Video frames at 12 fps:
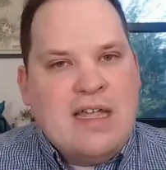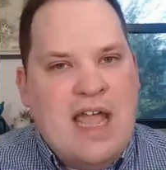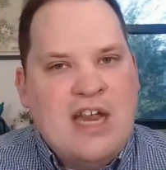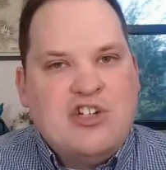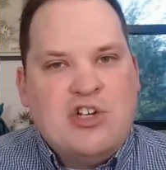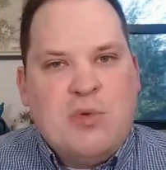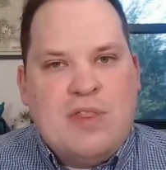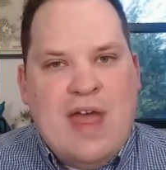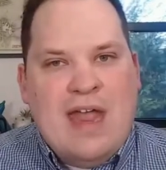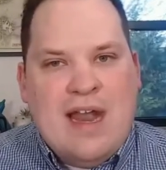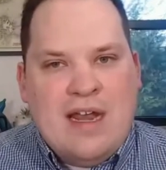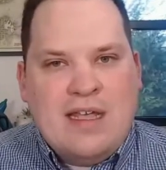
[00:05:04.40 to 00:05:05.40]
not engaging
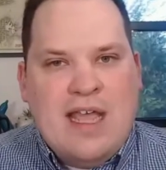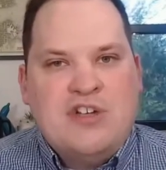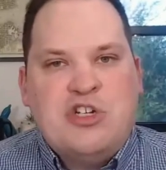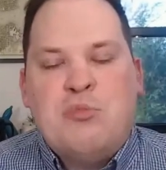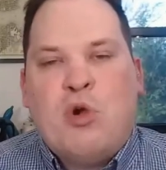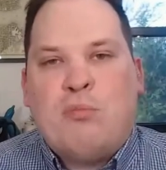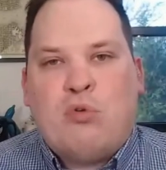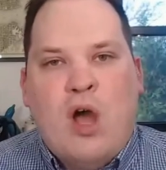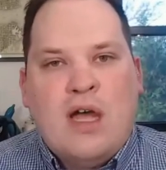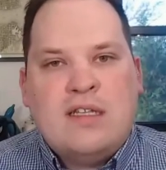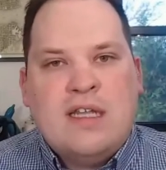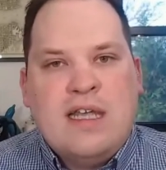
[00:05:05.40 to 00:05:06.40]
with that, not engaging more
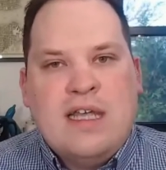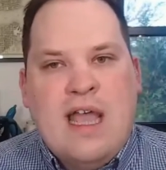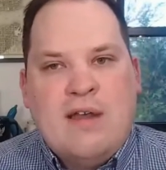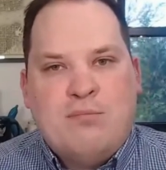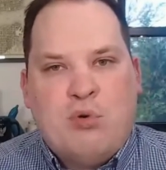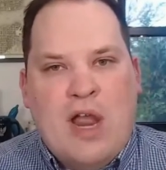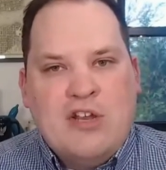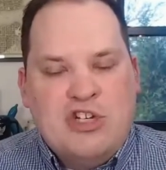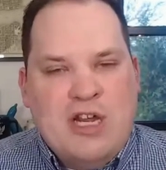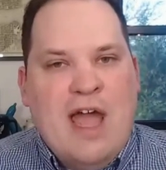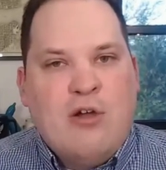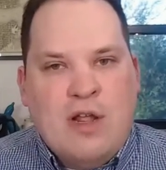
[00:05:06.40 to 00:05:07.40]
broadly, and
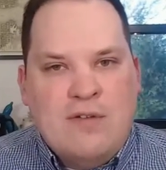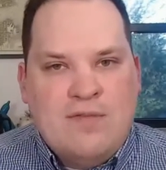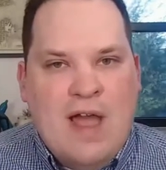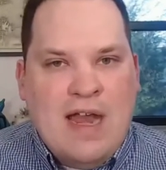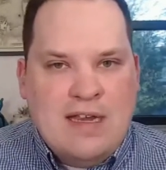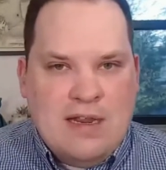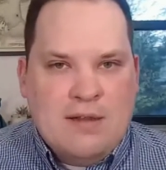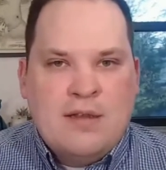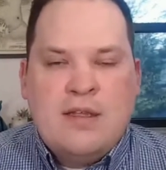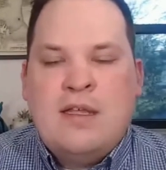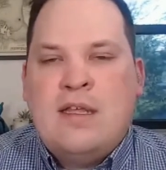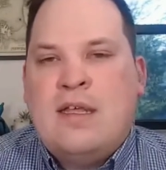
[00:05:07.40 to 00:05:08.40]
branching out and
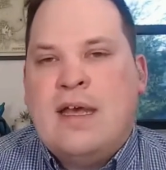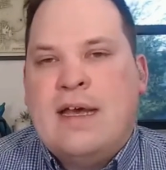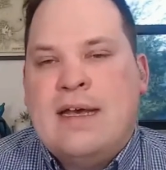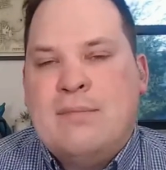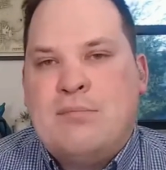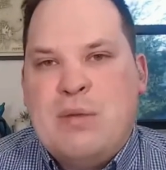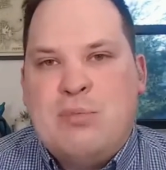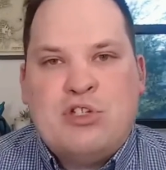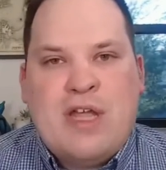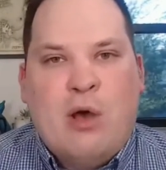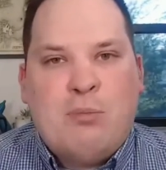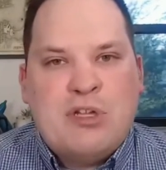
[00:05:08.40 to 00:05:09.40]
finding um,
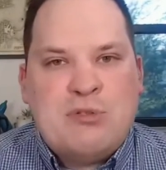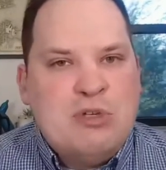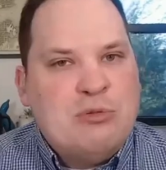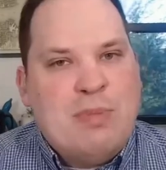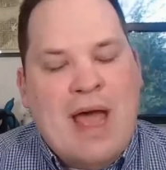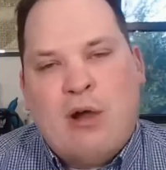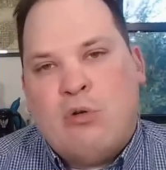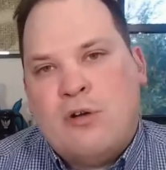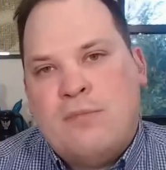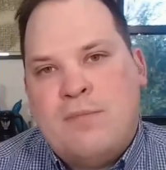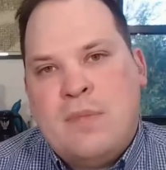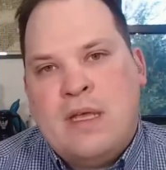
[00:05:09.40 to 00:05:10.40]
people to help us build
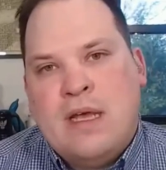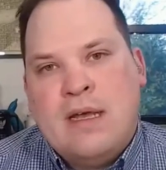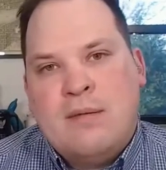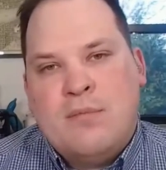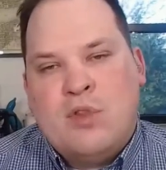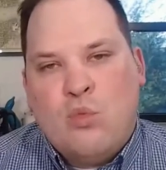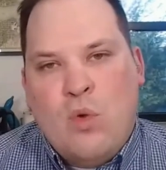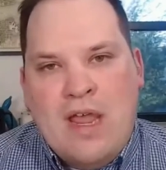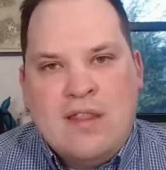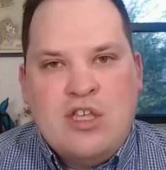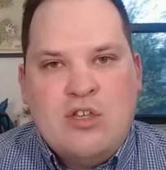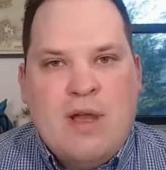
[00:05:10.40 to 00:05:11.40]
power. Um, the
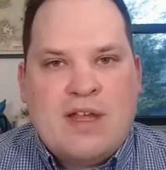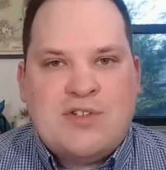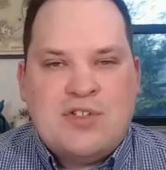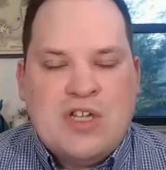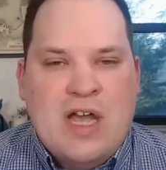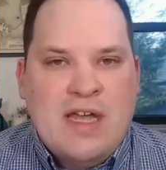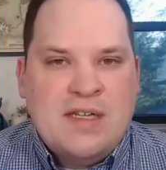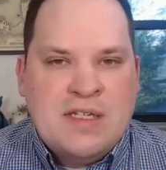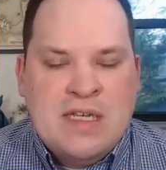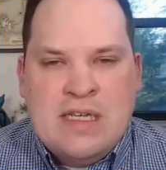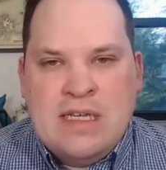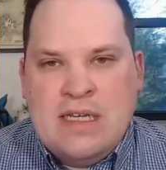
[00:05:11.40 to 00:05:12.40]
way that you
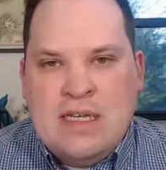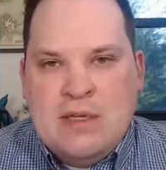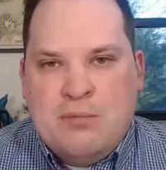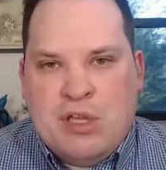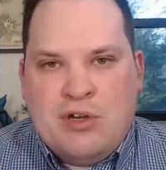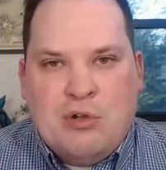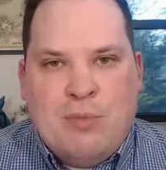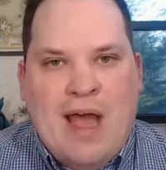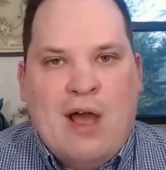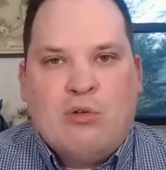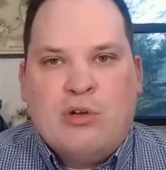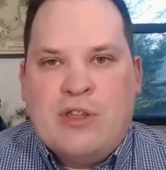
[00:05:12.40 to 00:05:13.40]
exercise political
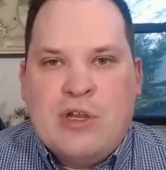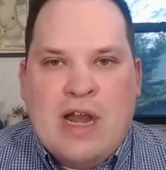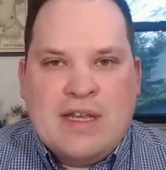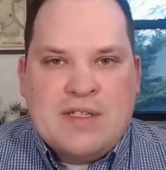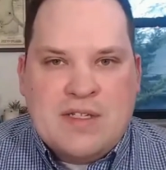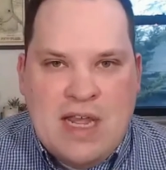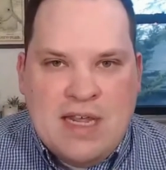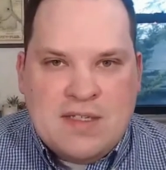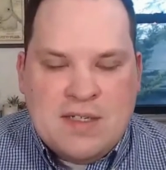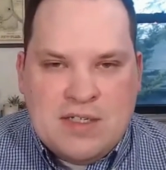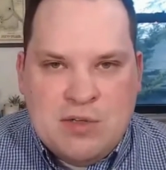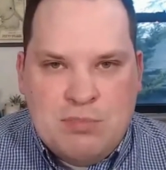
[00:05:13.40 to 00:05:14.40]
power in the United
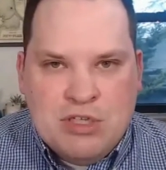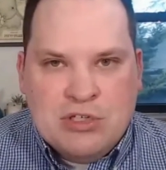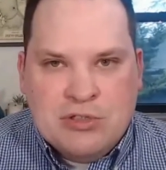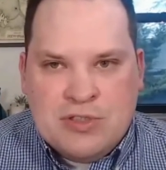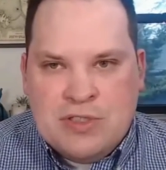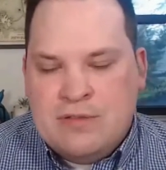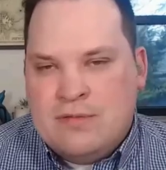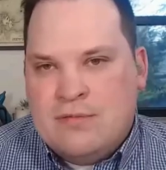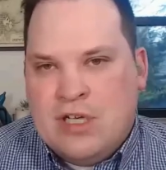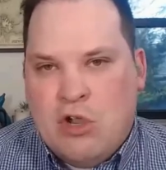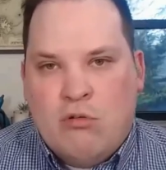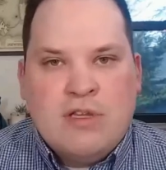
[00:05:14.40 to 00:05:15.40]
States is to build
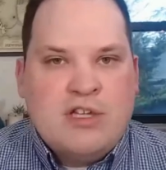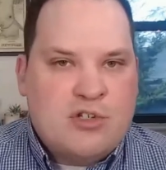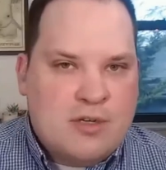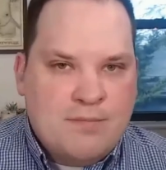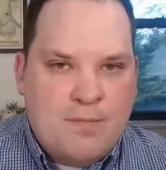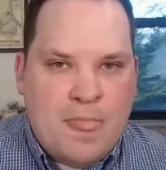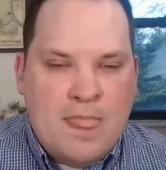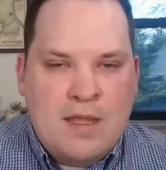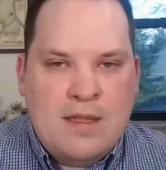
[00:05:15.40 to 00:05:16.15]
a coalition,